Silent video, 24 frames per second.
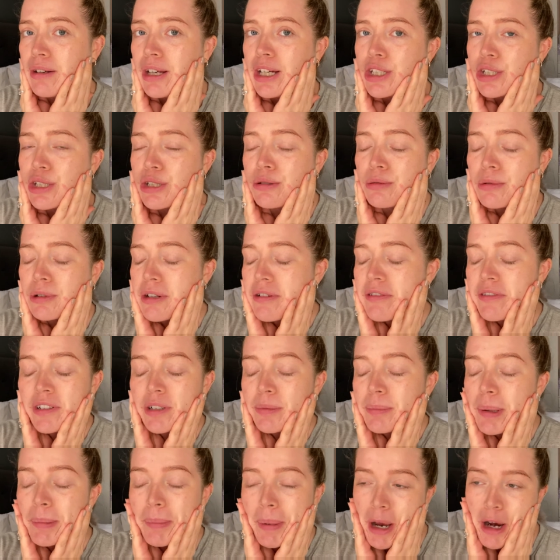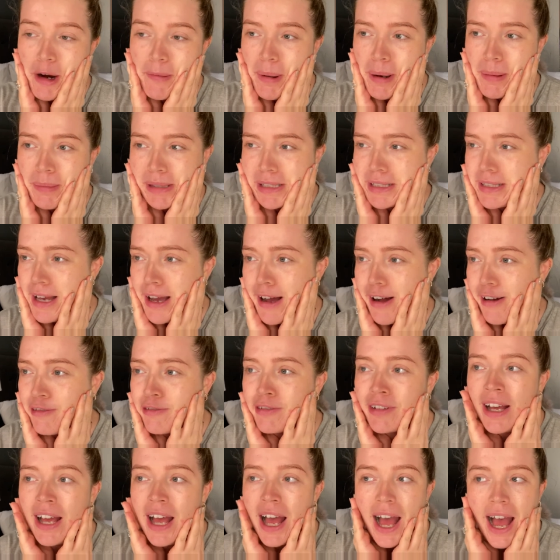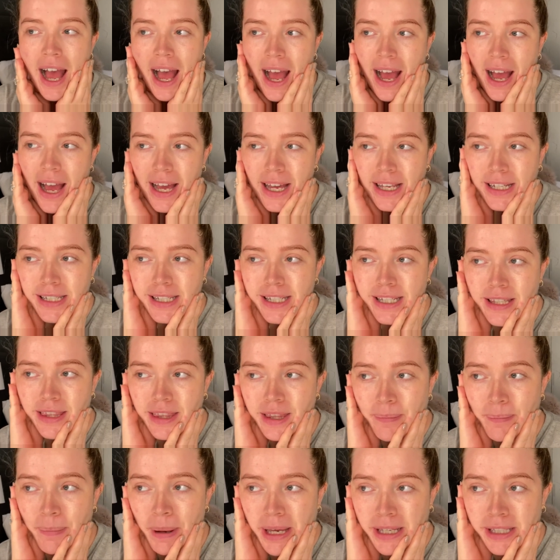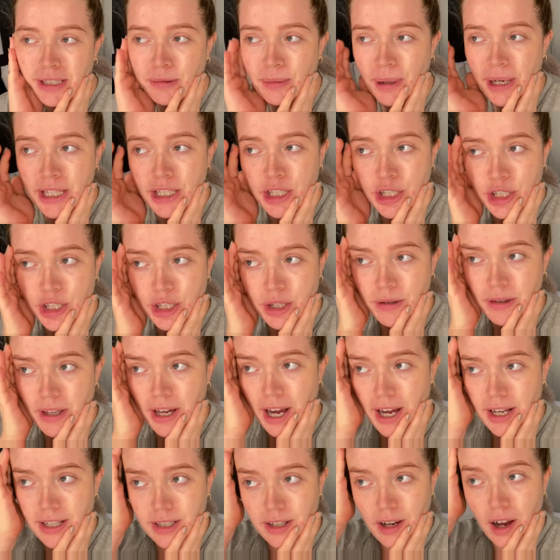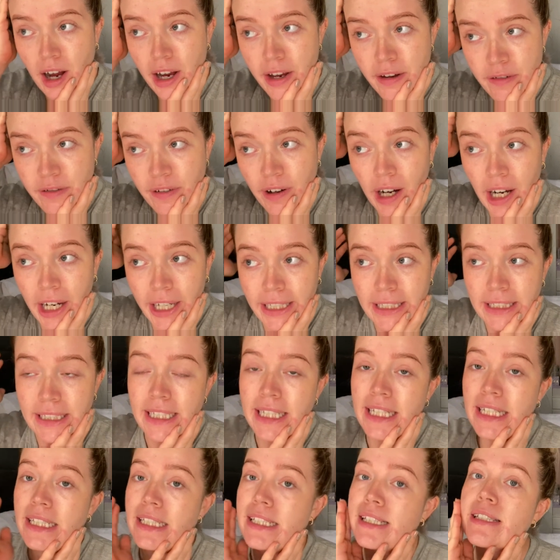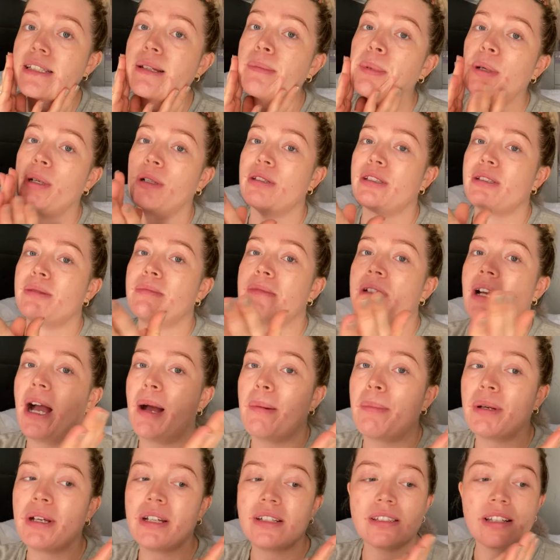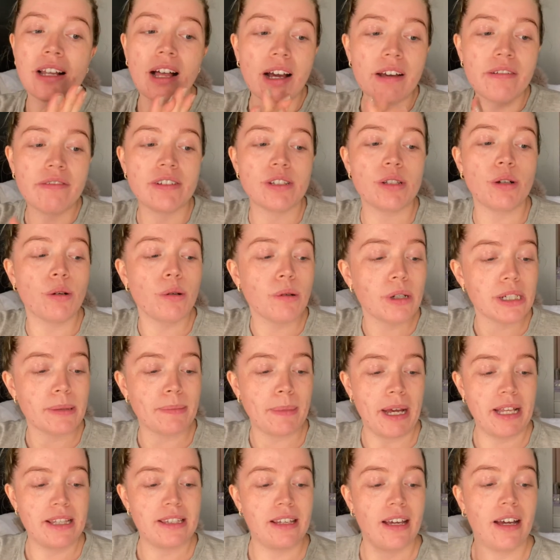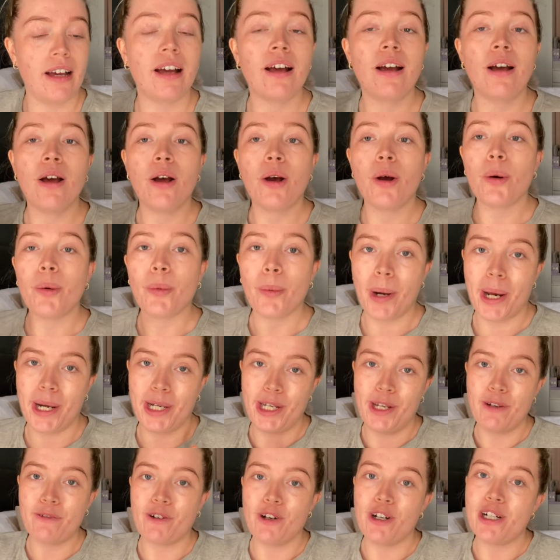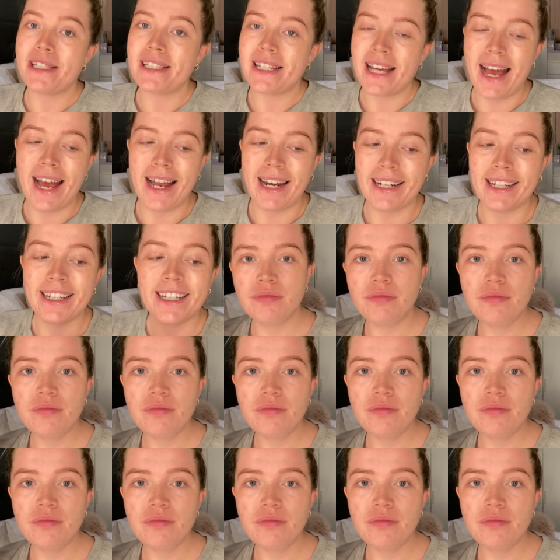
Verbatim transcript: I just want to feel a bit better about myself. And the best way to do that, I find, is to put on some tan because life is always better when you've got a tan.